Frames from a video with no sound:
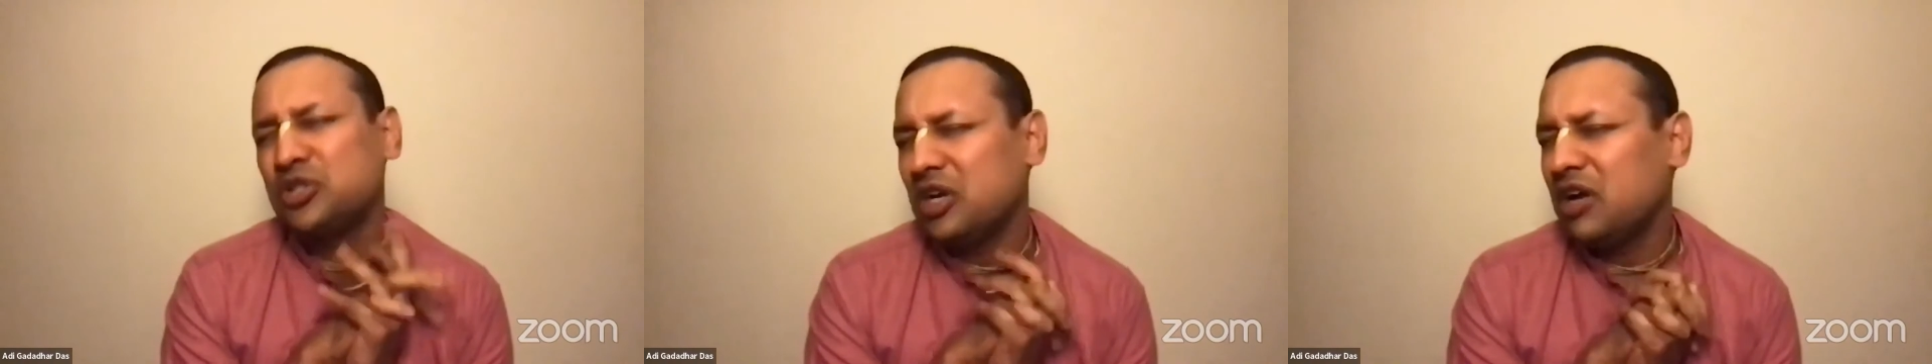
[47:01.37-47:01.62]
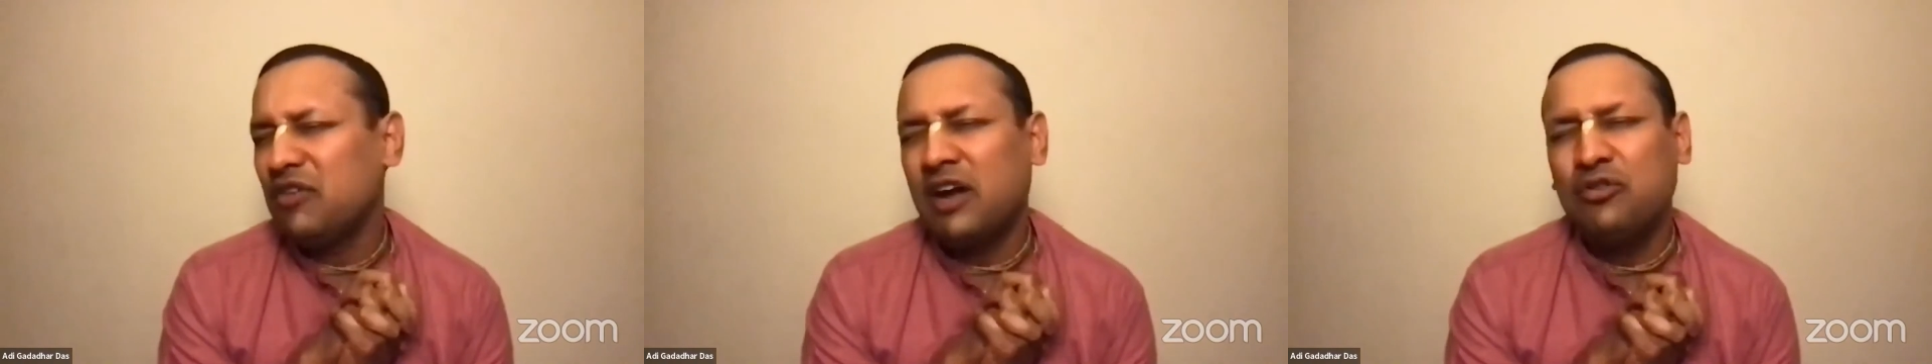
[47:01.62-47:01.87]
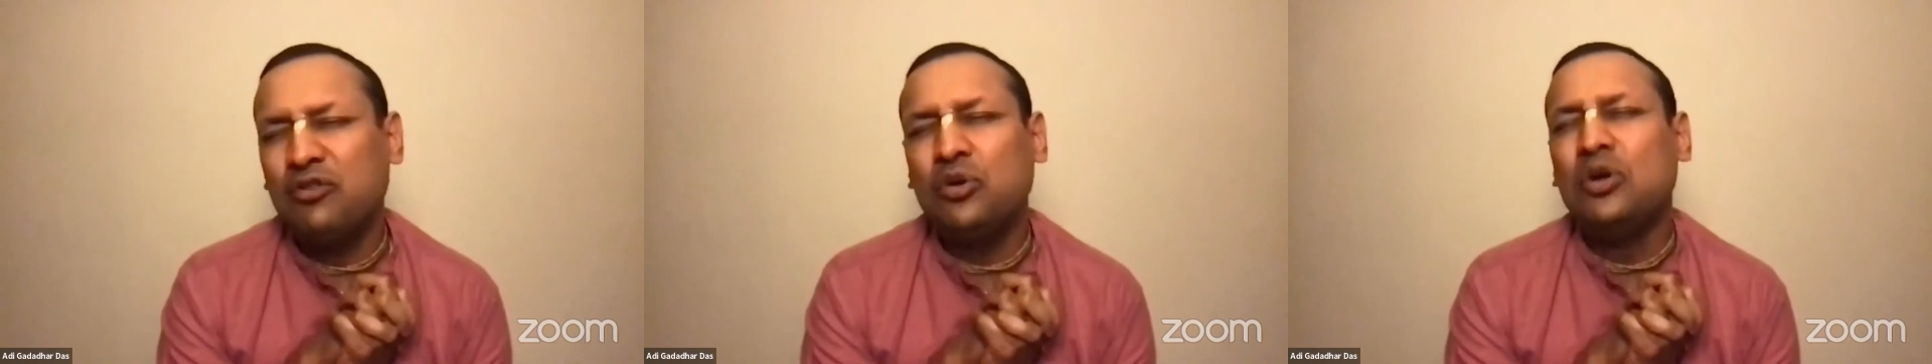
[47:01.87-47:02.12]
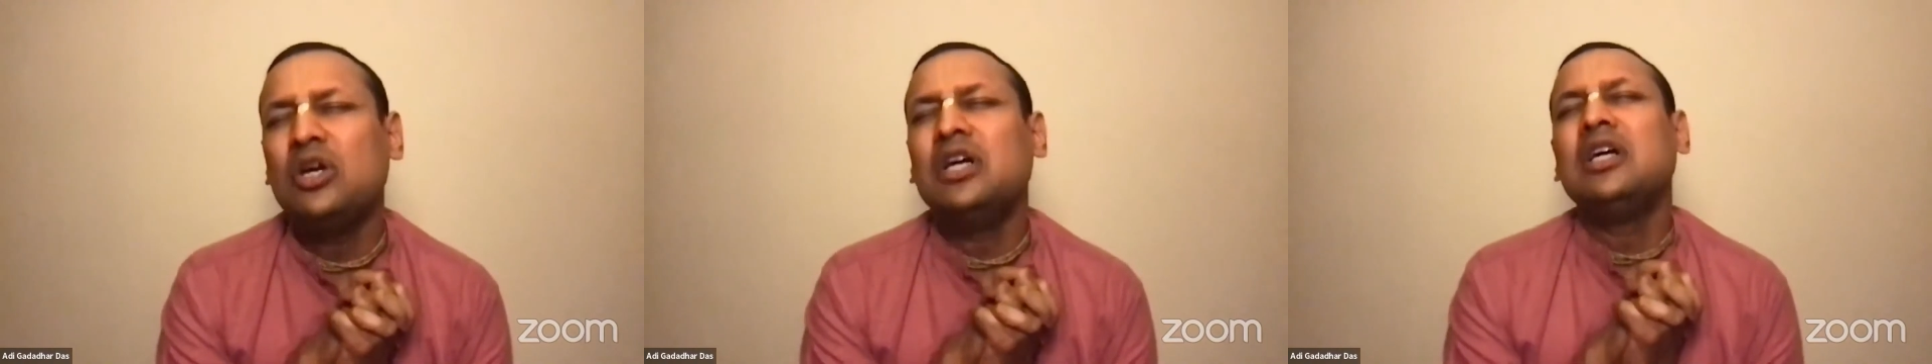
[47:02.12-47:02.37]
Sangha, we have
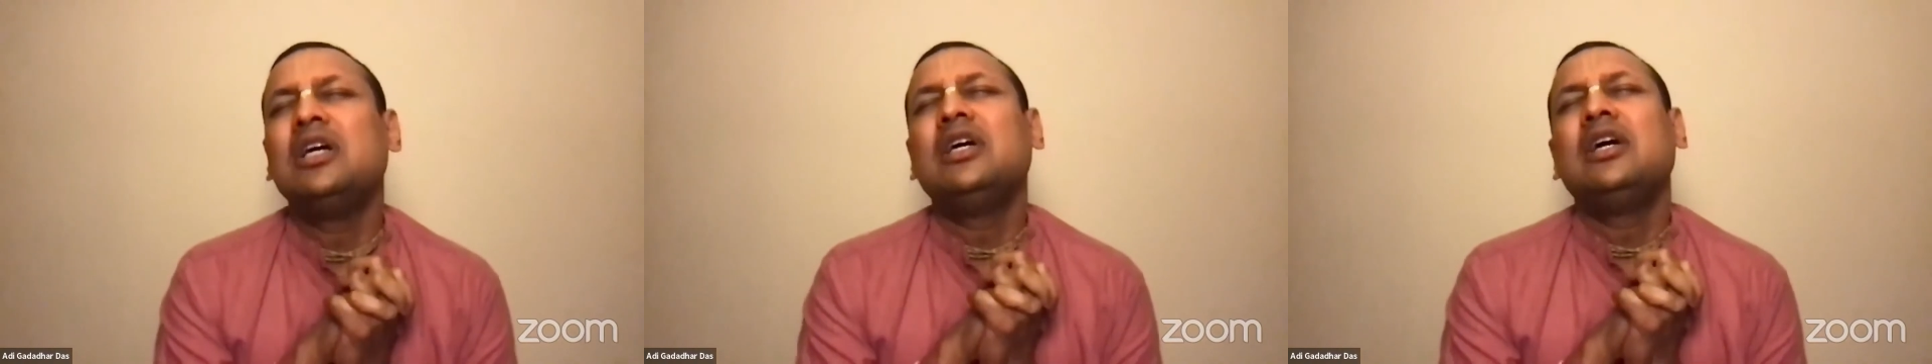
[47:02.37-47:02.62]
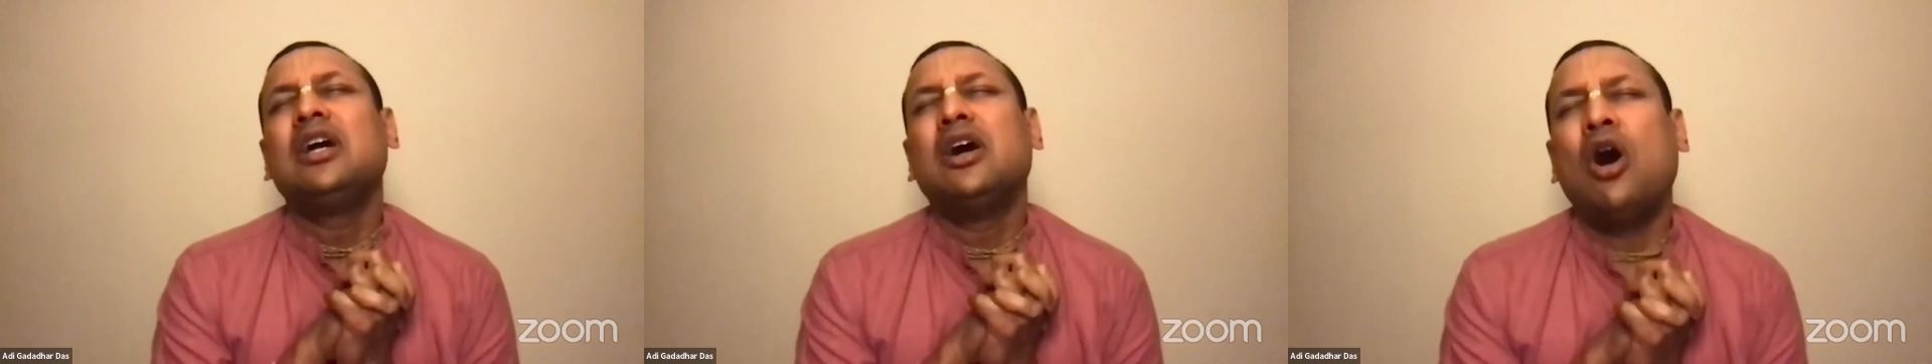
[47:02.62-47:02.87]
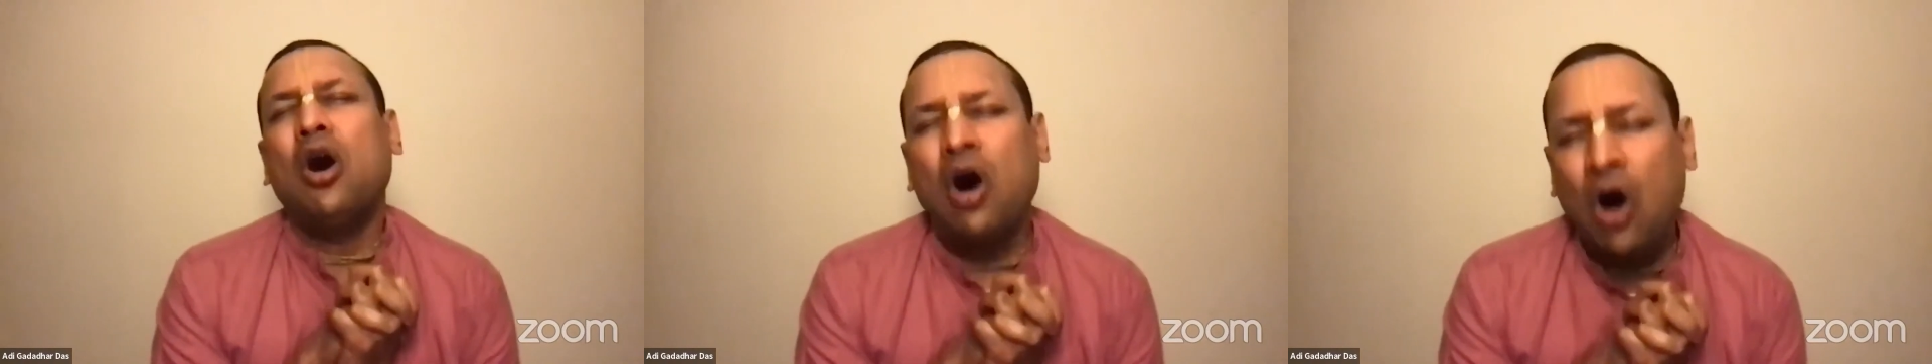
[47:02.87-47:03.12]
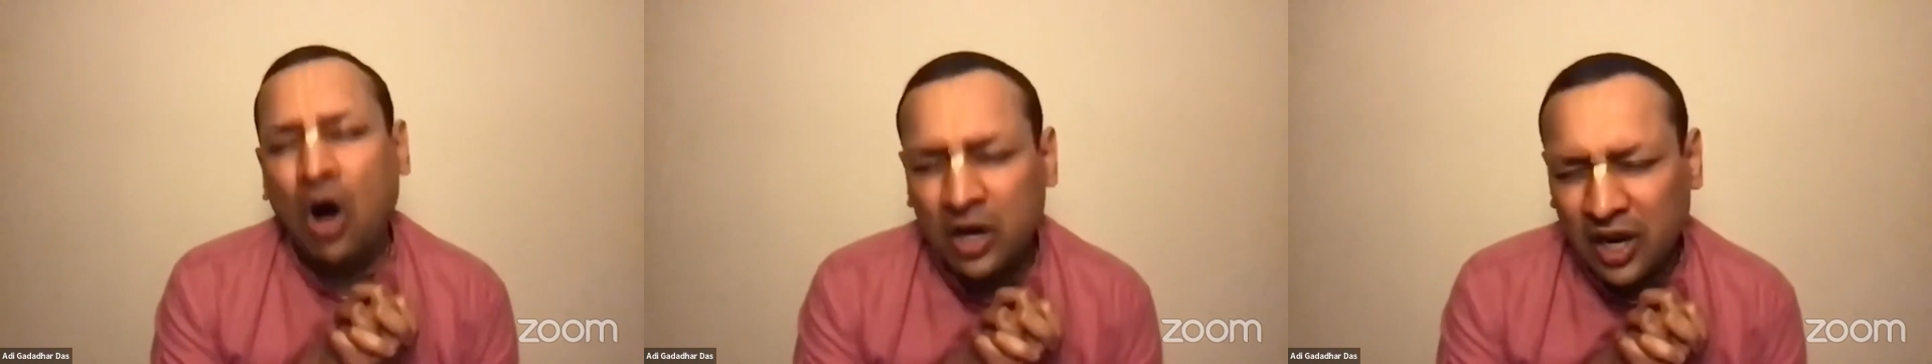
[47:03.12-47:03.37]
to
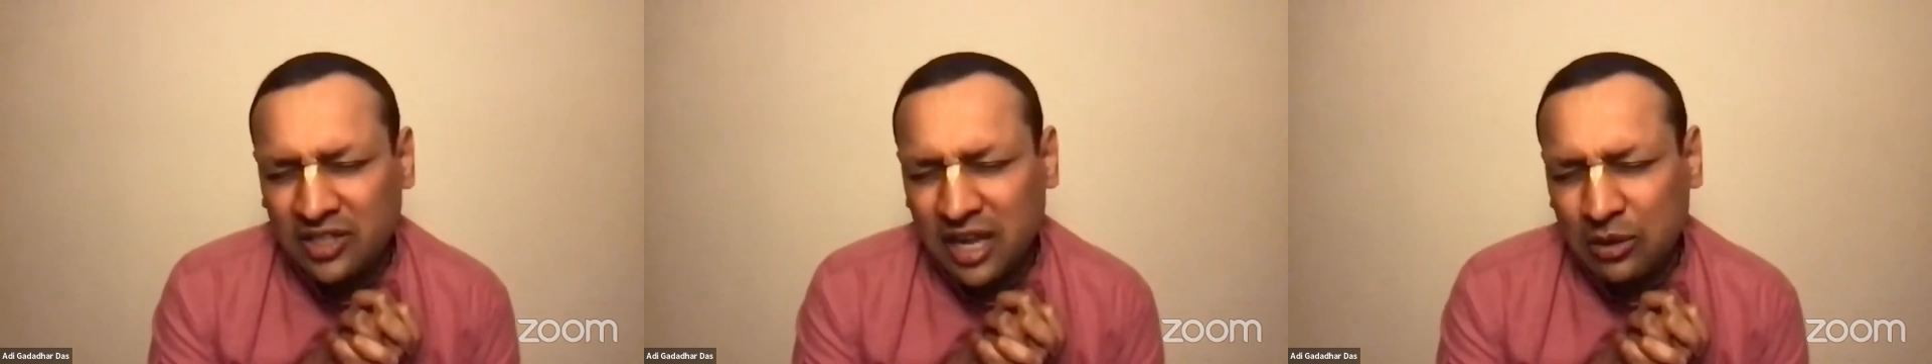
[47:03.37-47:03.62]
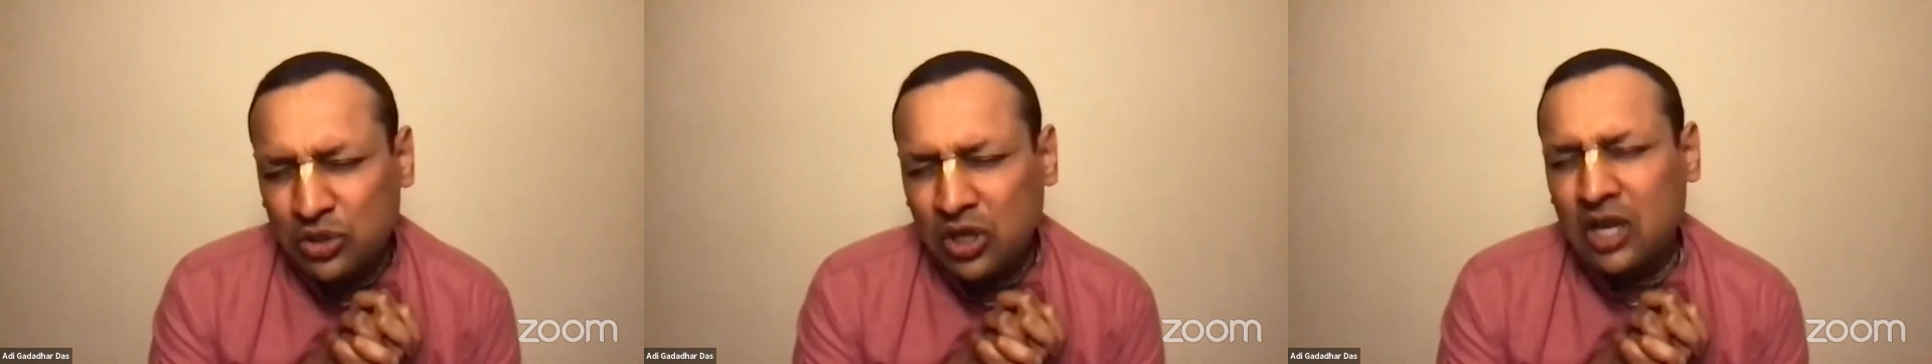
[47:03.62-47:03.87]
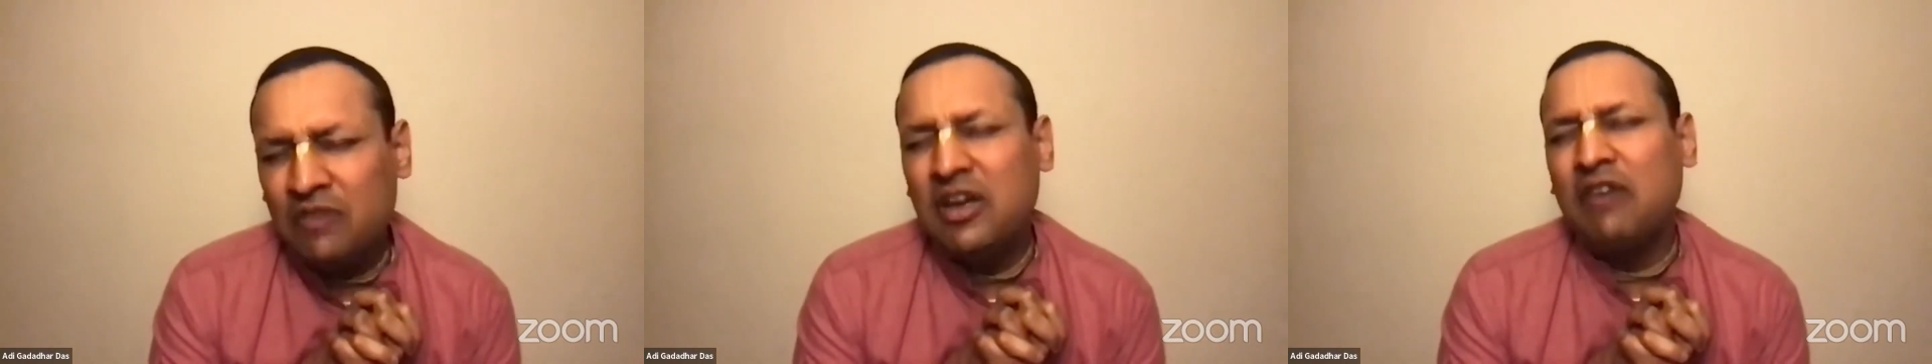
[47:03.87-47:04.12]
honor Sadhu Sangha,